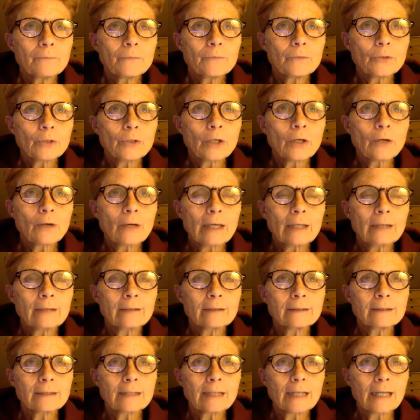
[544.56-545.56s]

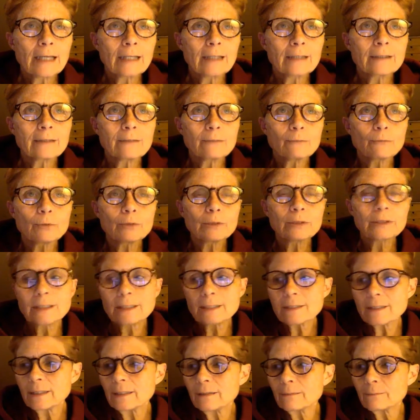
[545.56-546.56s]
it really
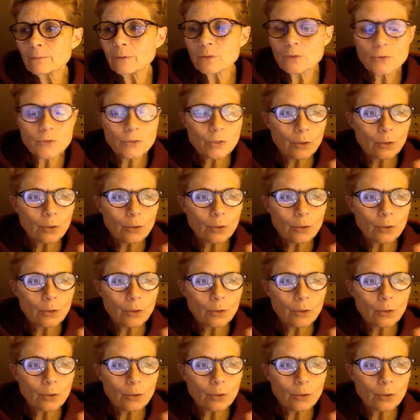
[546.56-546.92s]
seems as